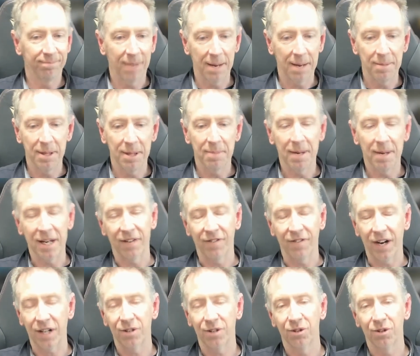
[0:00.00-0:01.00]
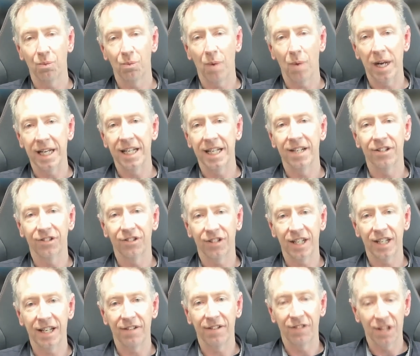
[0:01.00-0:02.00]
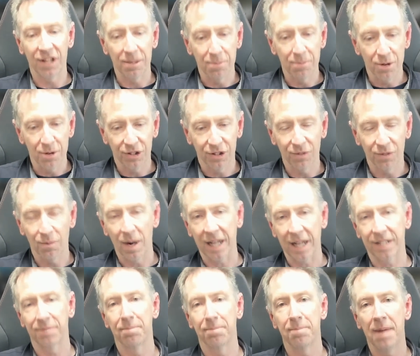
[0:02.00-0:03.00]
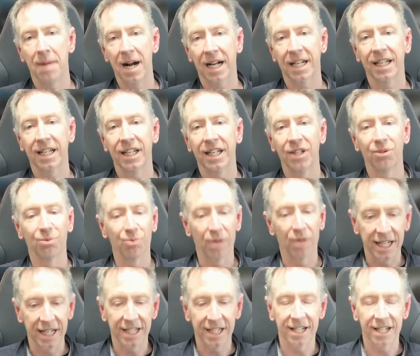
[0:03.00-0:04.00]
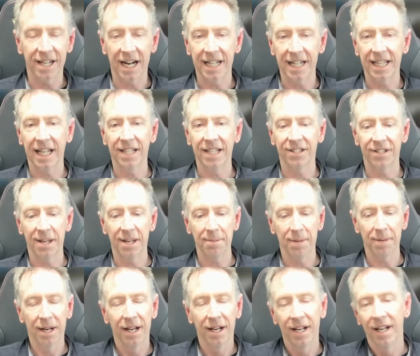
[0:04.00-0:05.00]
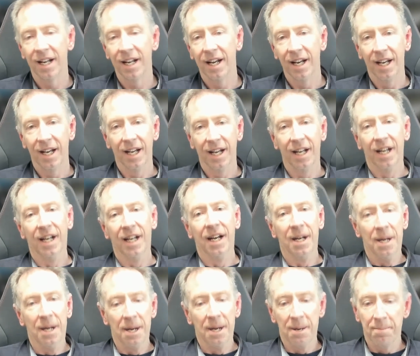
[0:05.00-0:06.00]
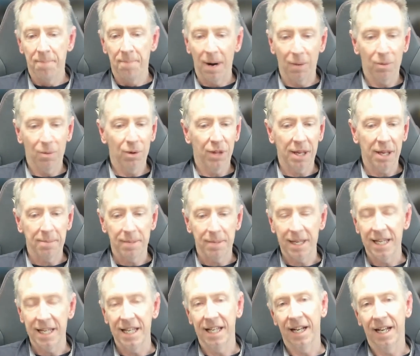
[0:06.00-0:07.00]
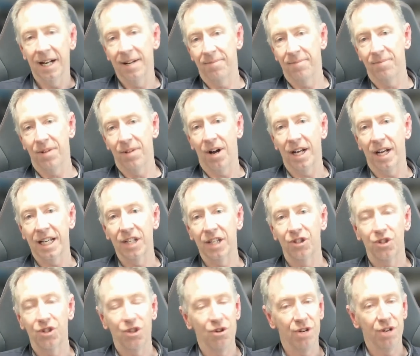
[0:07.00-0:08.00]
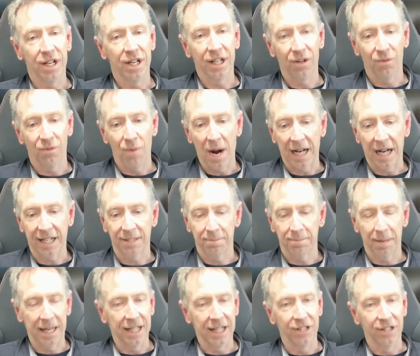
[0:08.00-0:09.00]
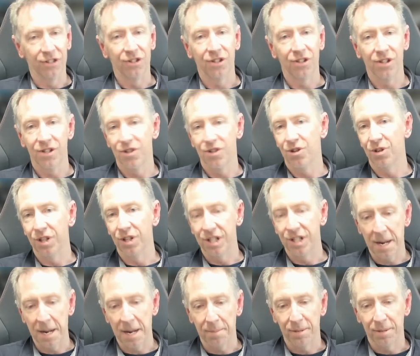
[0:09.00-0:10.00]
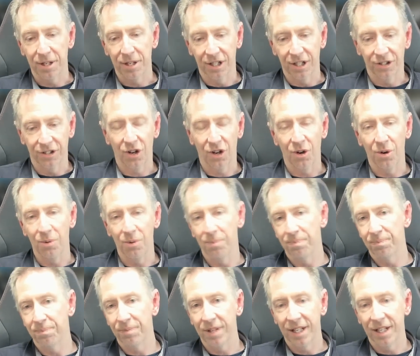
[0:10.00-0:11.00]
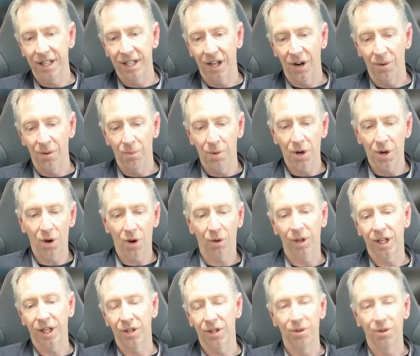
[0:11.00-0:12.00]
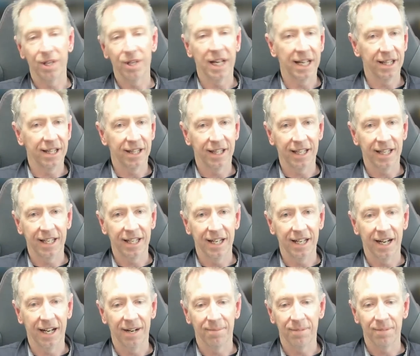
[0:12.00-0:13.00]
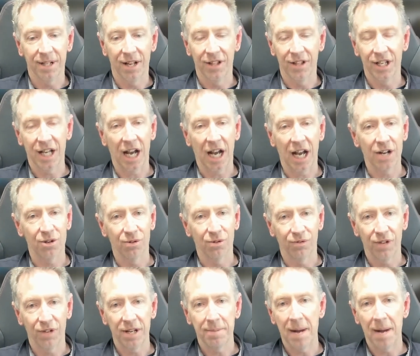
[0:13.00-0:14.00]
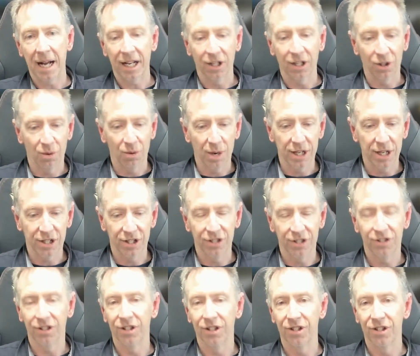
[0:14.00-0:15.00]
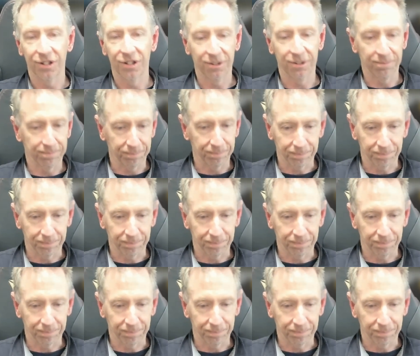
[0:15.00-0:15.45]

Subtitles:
maybe the manufacturers are waiting to see if the immersive wax market is ready to take that step. But will there be, I guess, tuning of wax blends due to temperature? So, we already do get the, the occasional feedback and questions, and just,